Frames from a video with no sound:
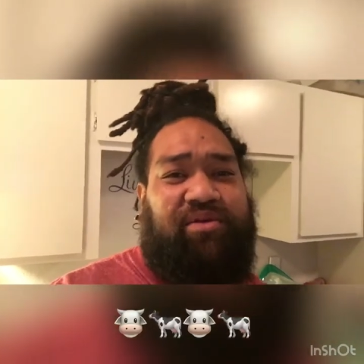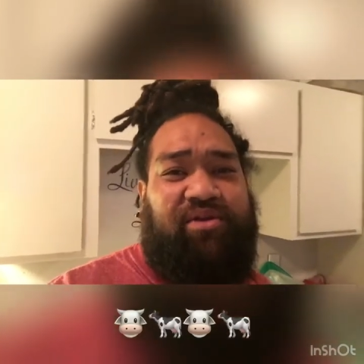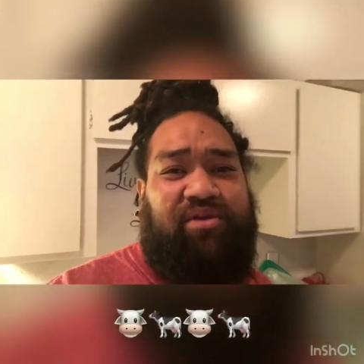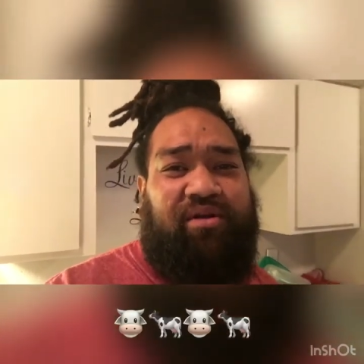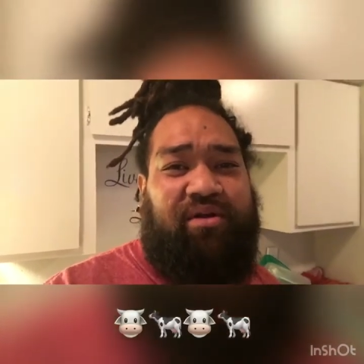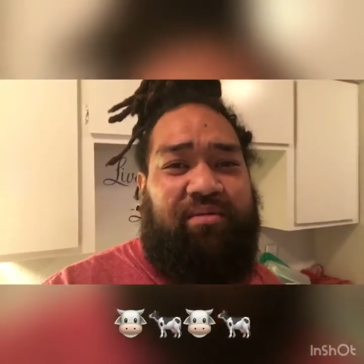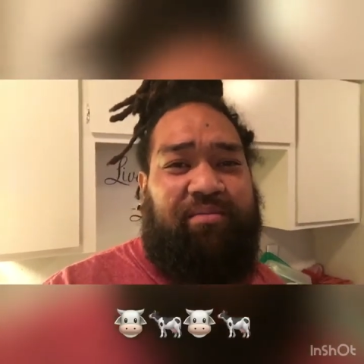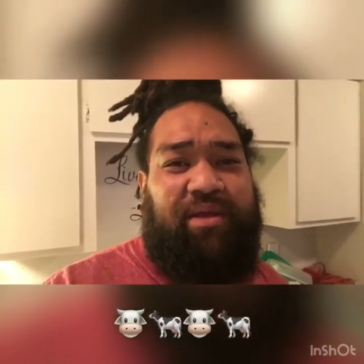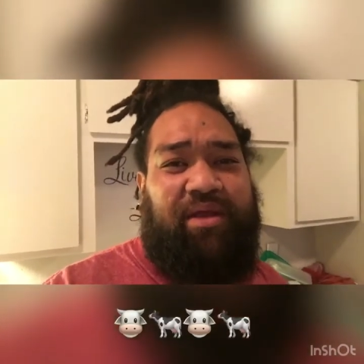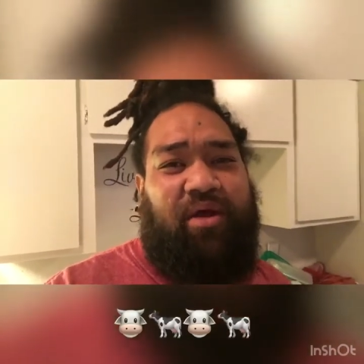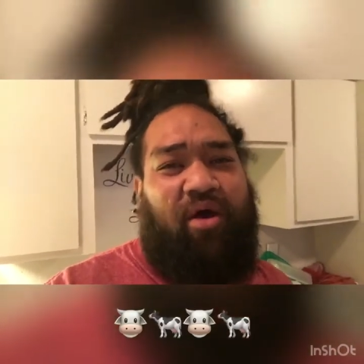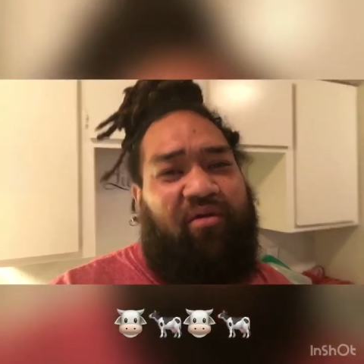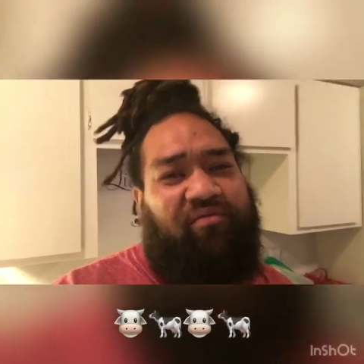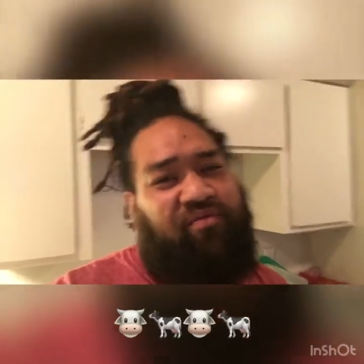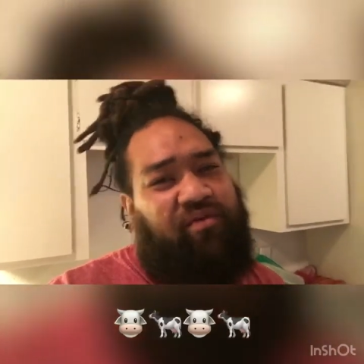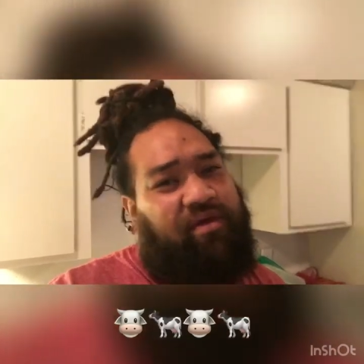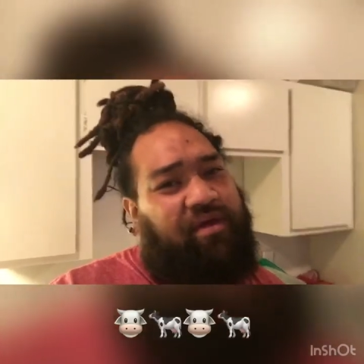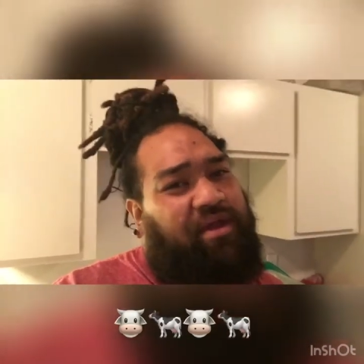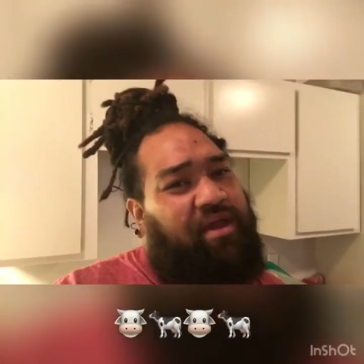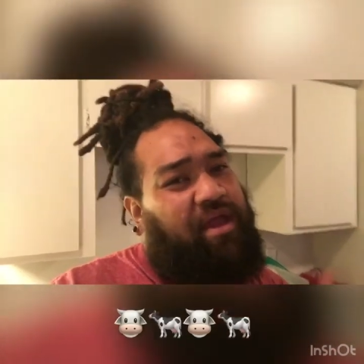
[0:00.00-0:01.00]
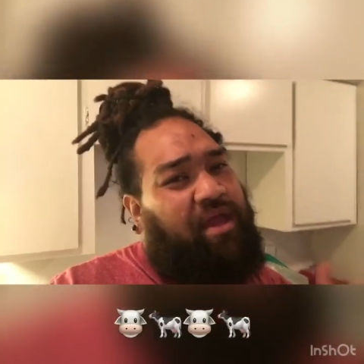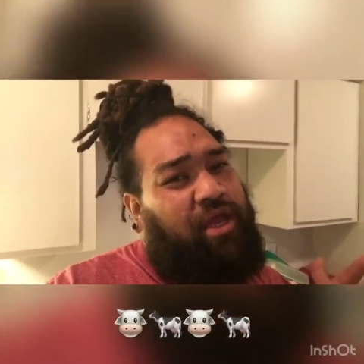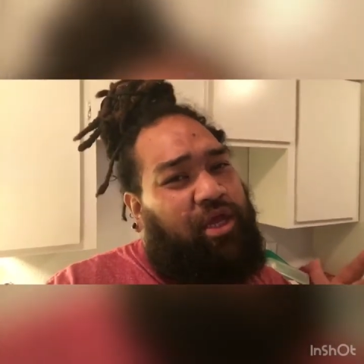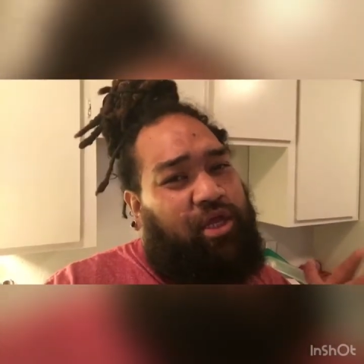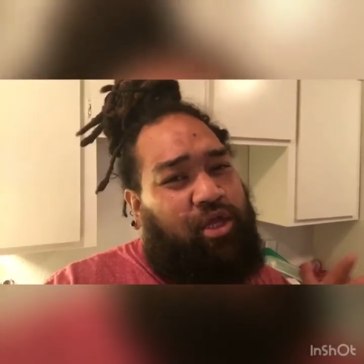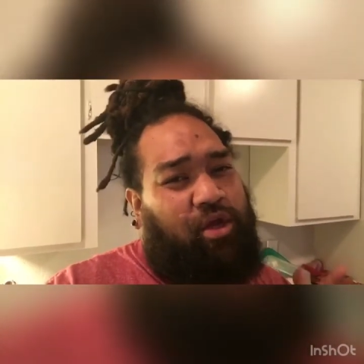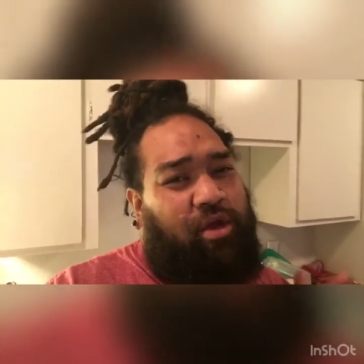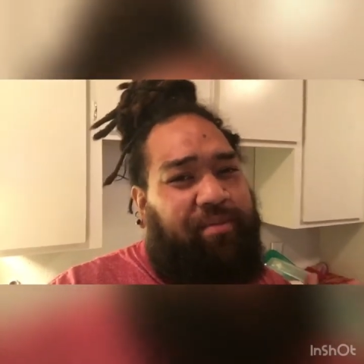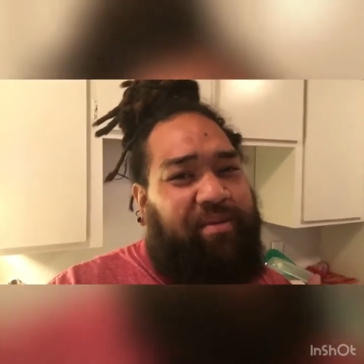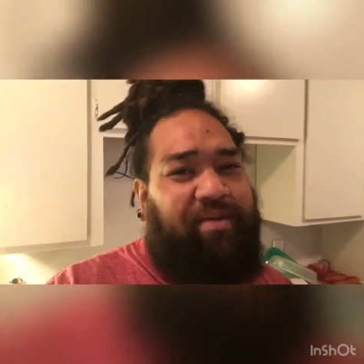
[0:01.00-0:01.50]
You know what I mean? Off the, you
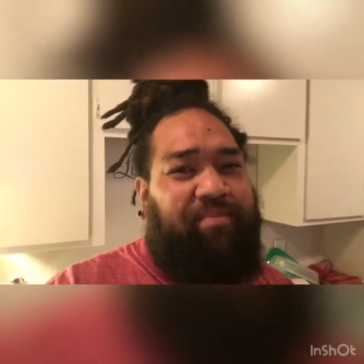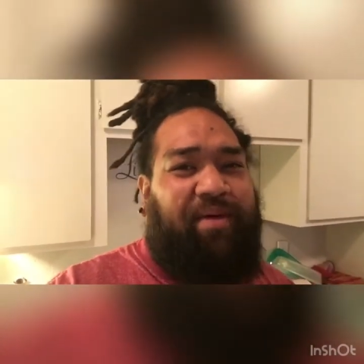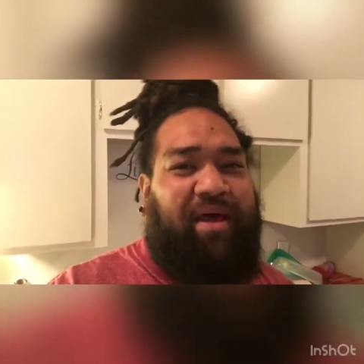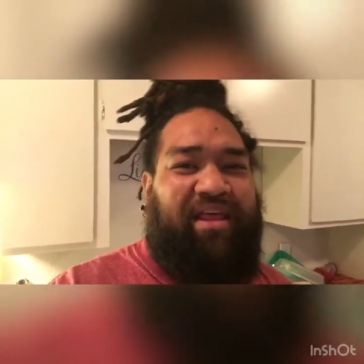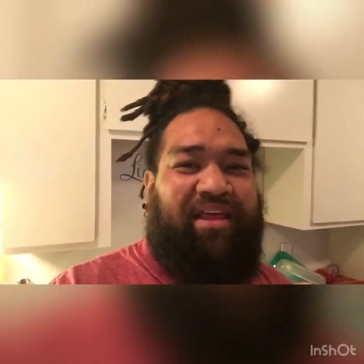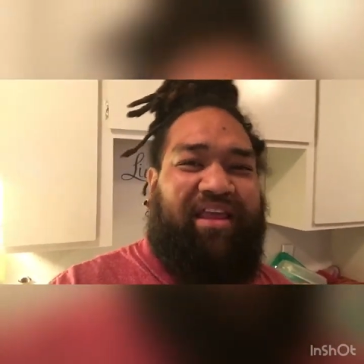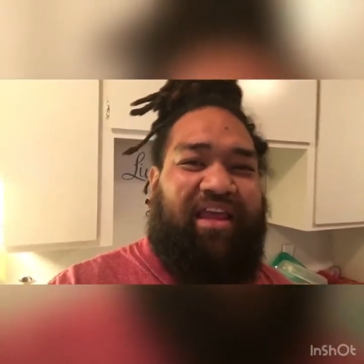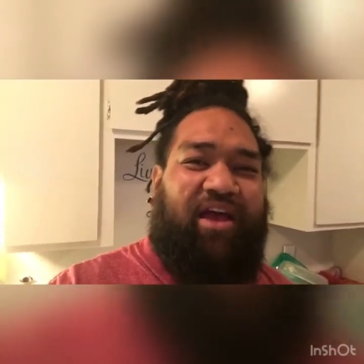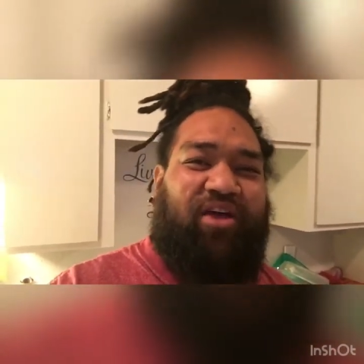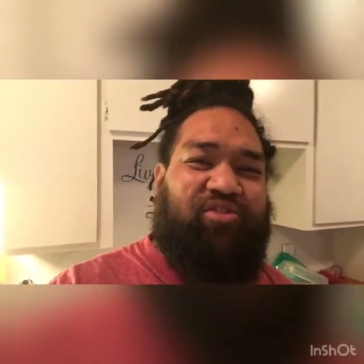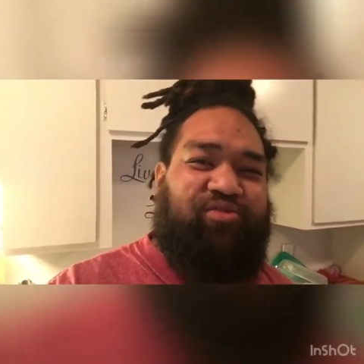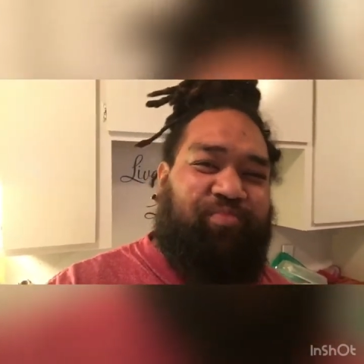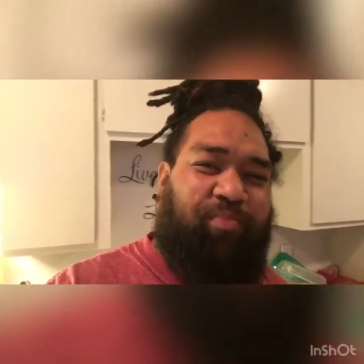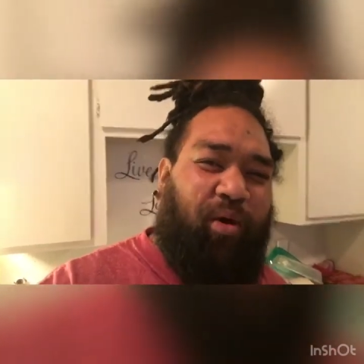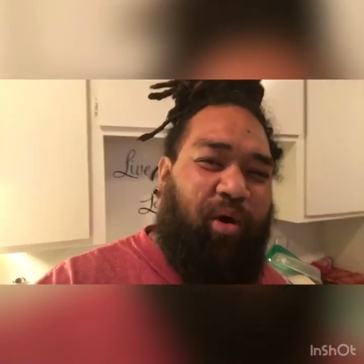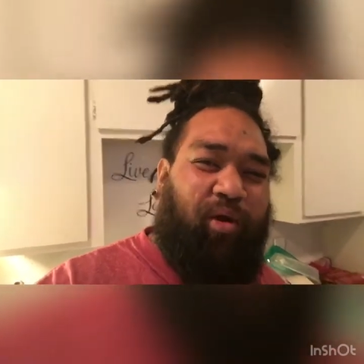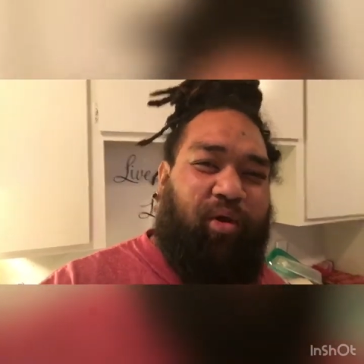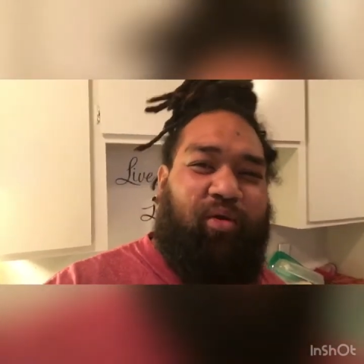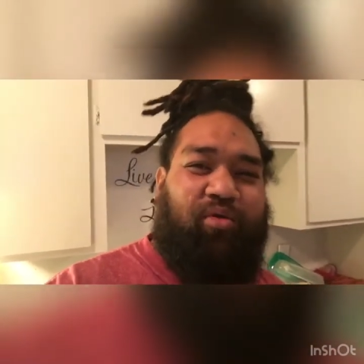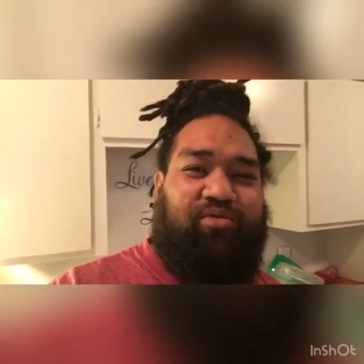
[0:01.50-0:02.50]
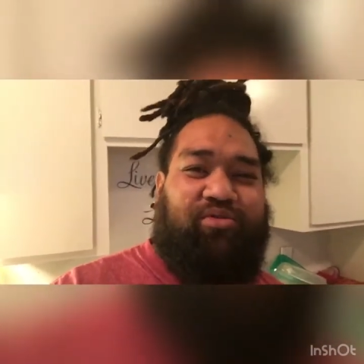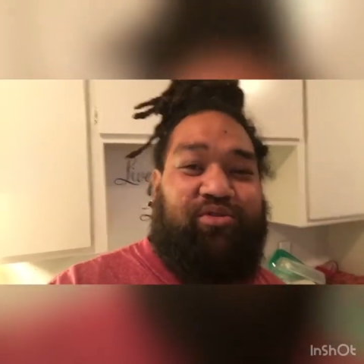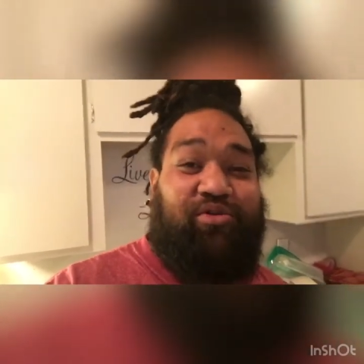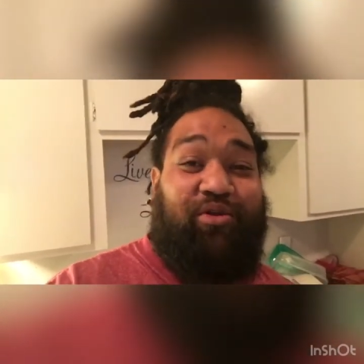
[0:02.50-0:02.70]
know what I mean? By the cow's polos,